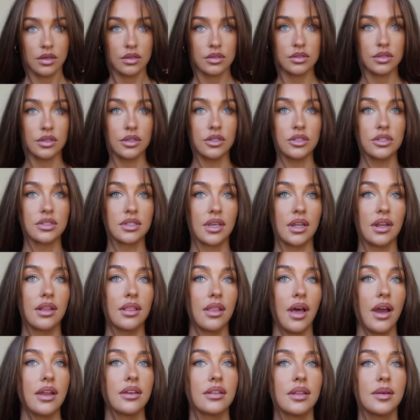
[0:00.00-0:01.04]
So you're just gonna
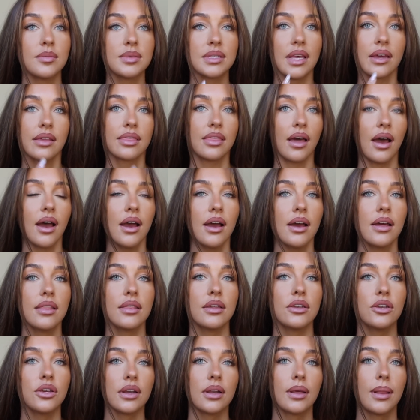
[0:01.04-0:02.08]
line your lips like that and
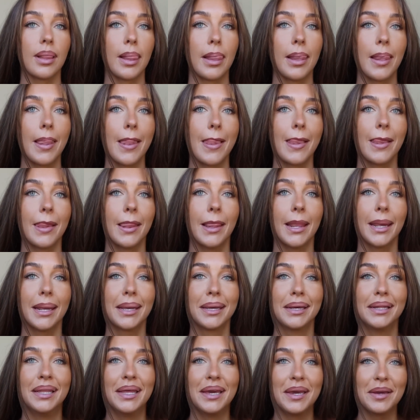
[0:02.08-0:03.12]
then you're gonna lick
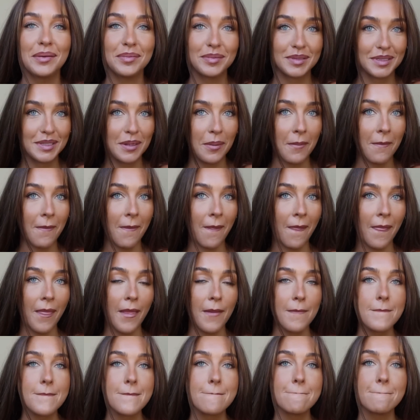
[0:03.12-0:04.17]
your lips
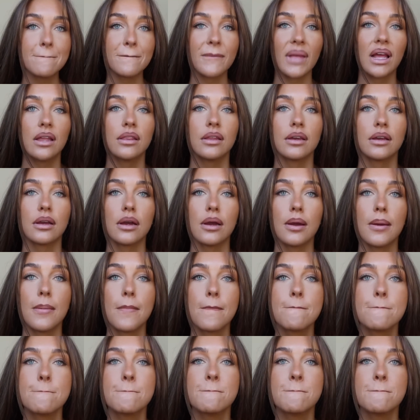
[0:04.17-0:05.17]
and then go.